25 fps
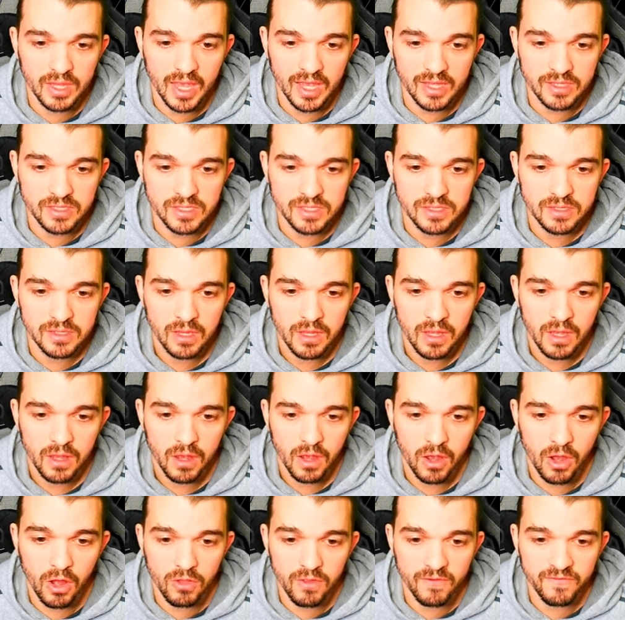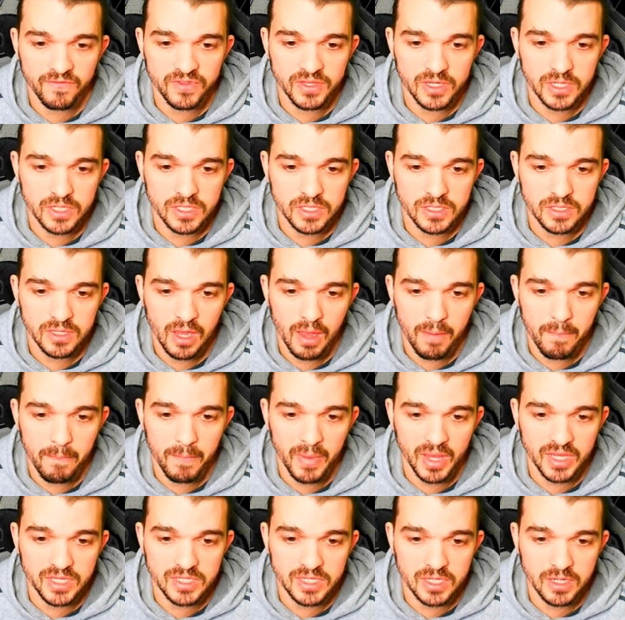get all of these
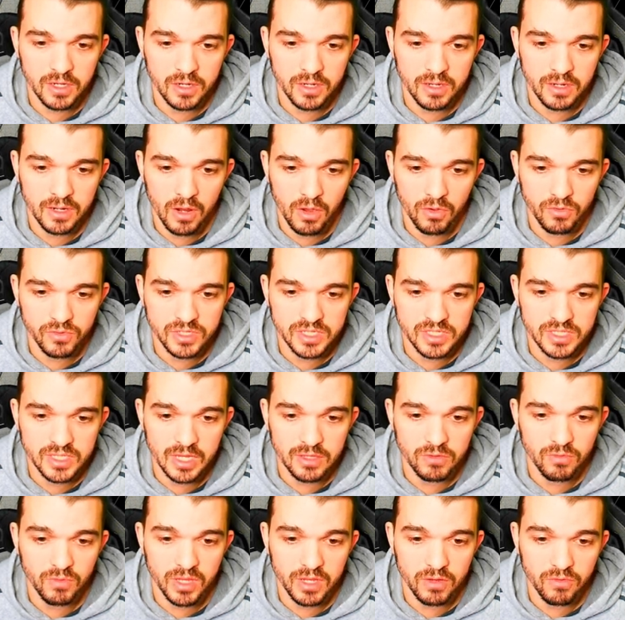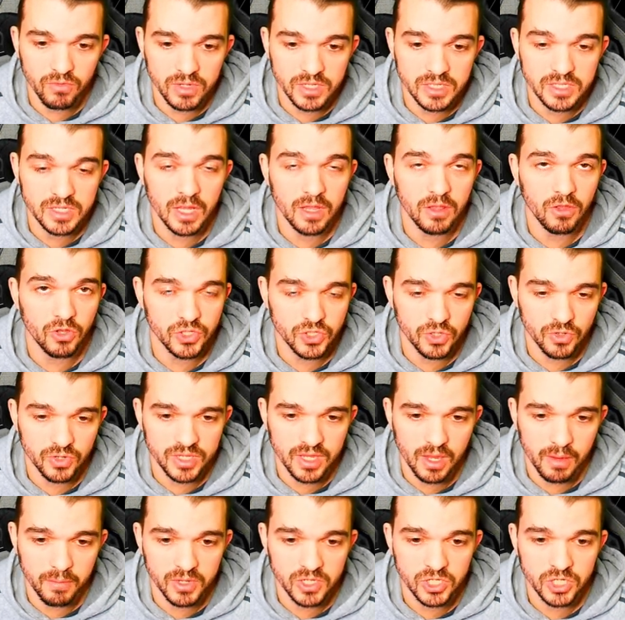amazing nodes that will increase a lot
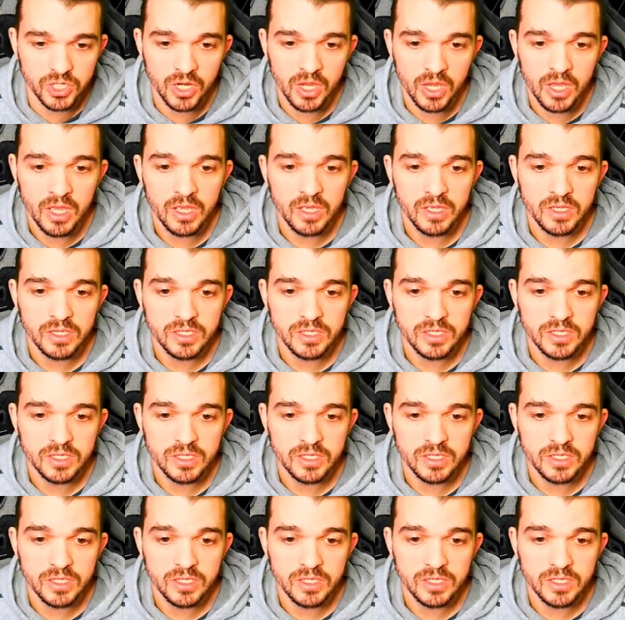your damage.